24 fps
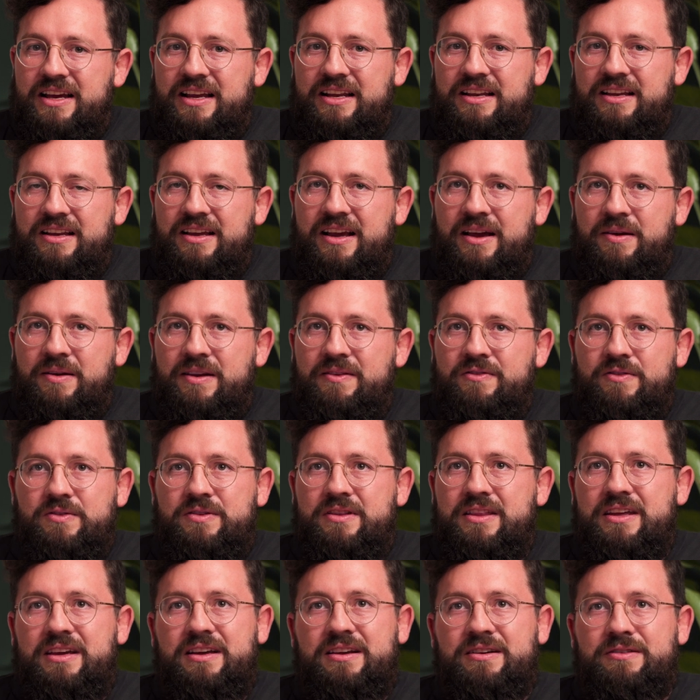I even
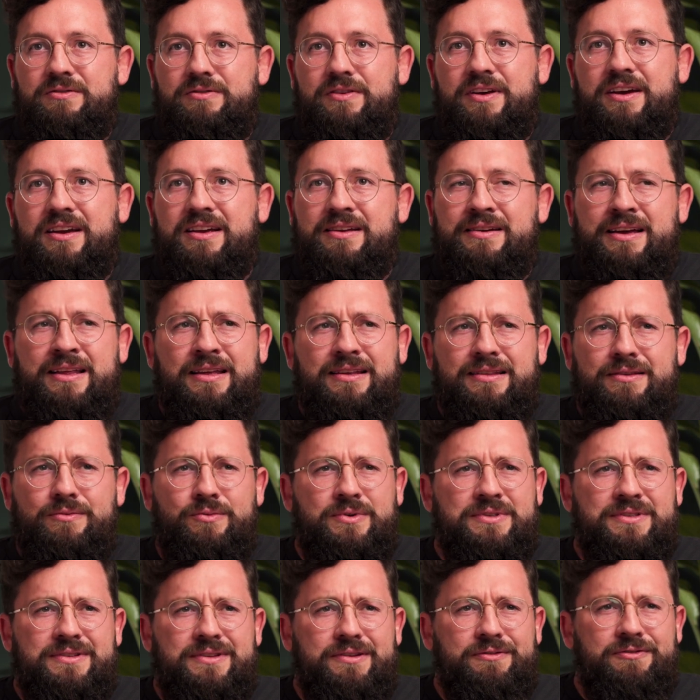think of
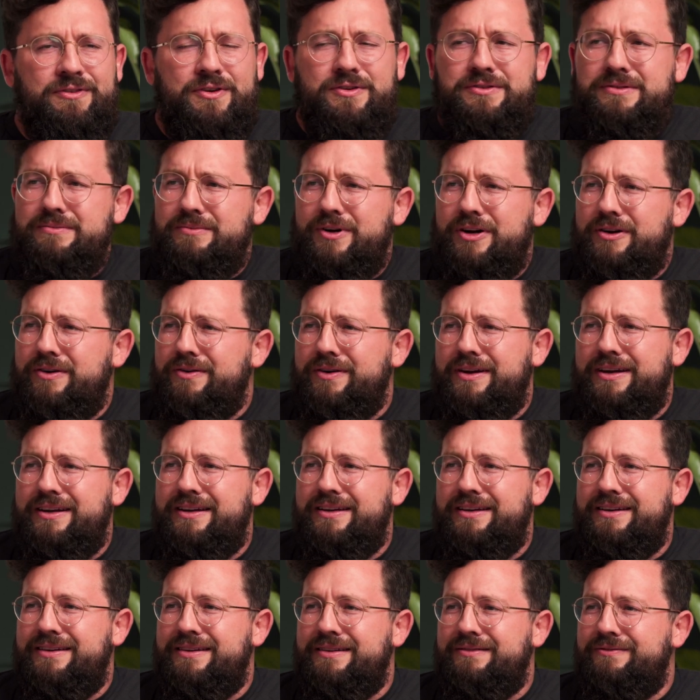wasn't the frozen
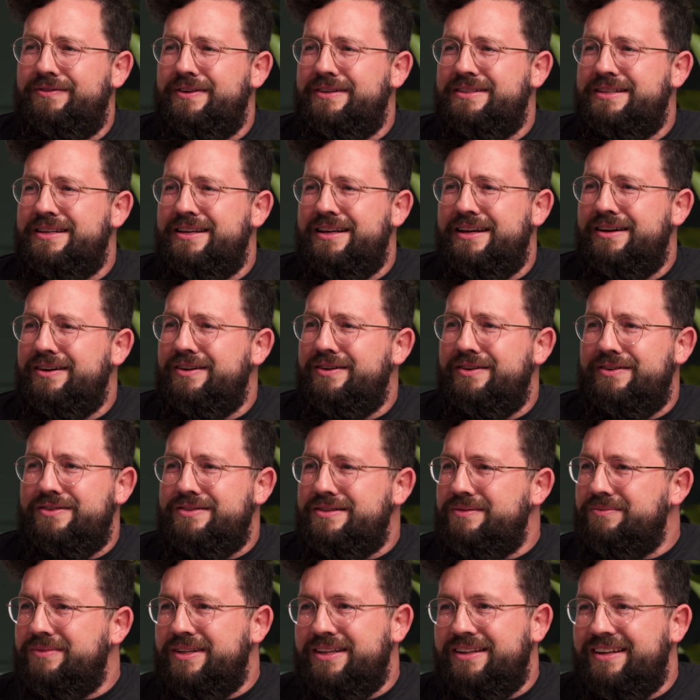margarita invented here or
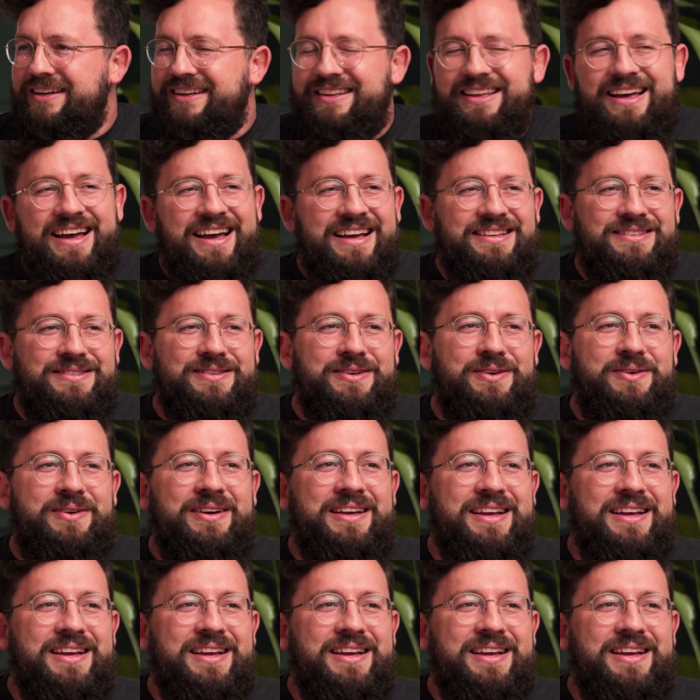something like that? So